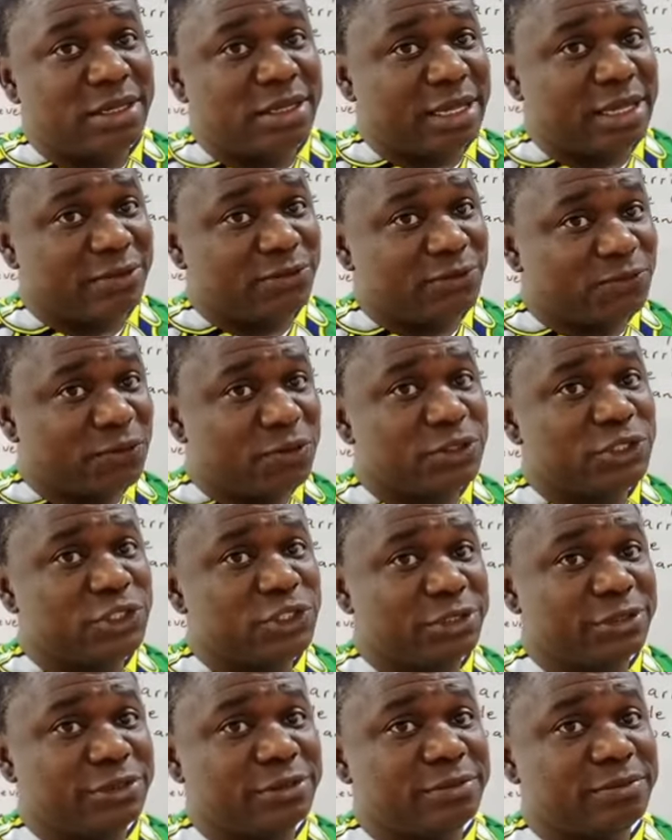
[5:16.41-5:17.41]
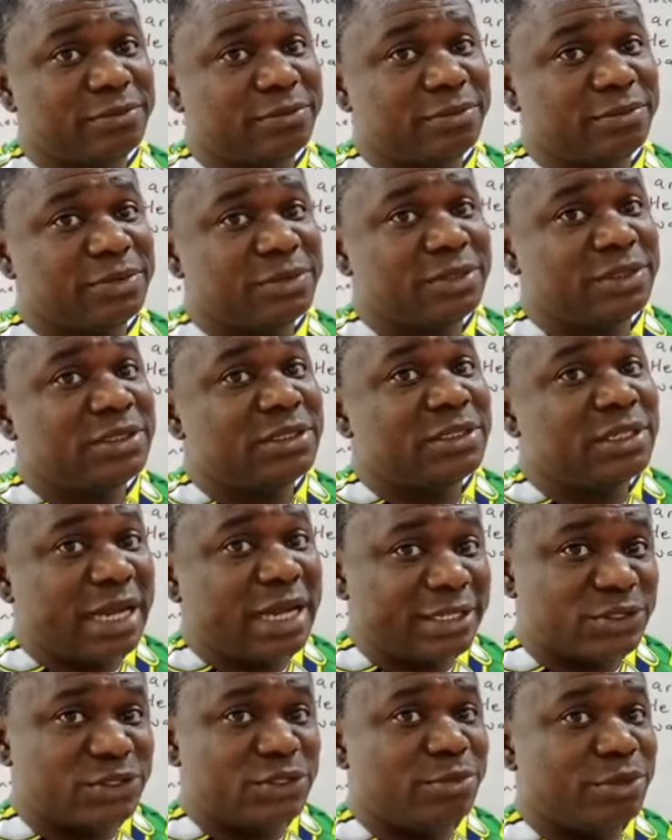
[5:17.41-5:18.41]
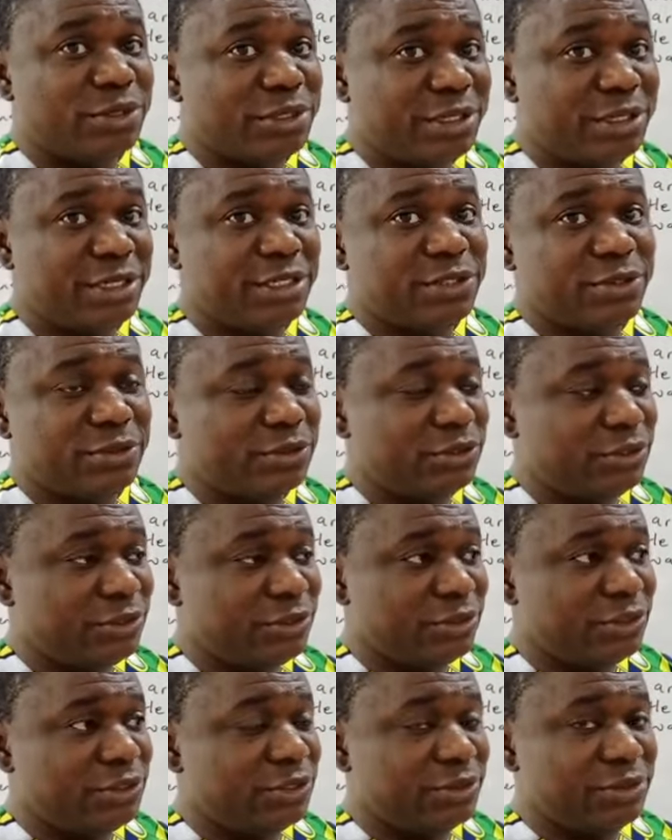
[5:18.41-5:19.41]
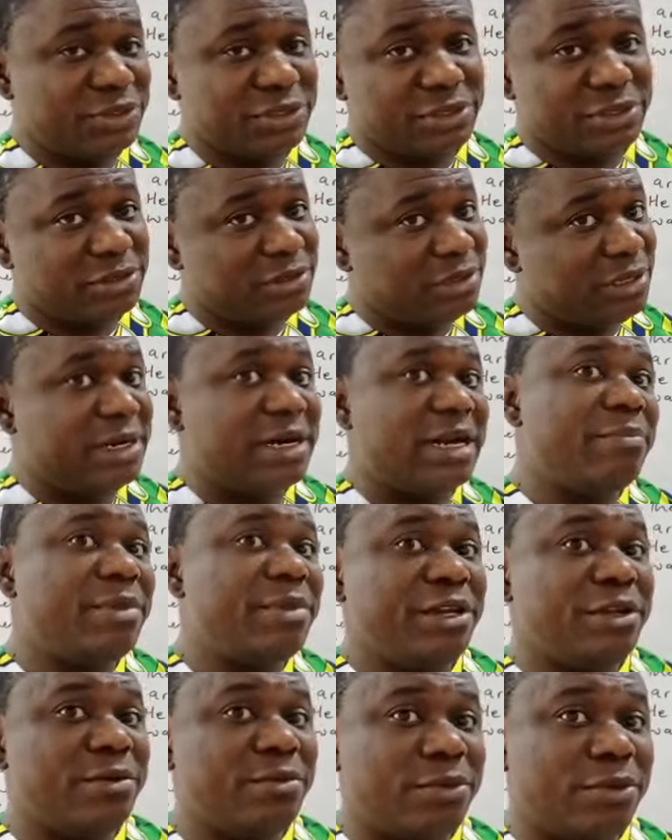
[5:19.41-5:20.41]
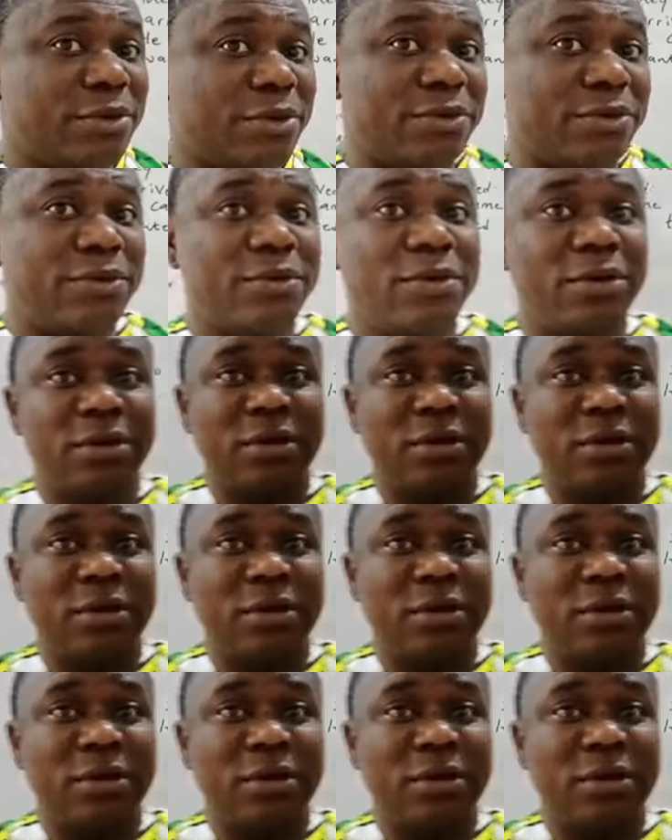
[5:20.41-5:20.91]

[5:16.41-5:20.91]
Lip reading: that function as subordinate conjunctions. There are many more.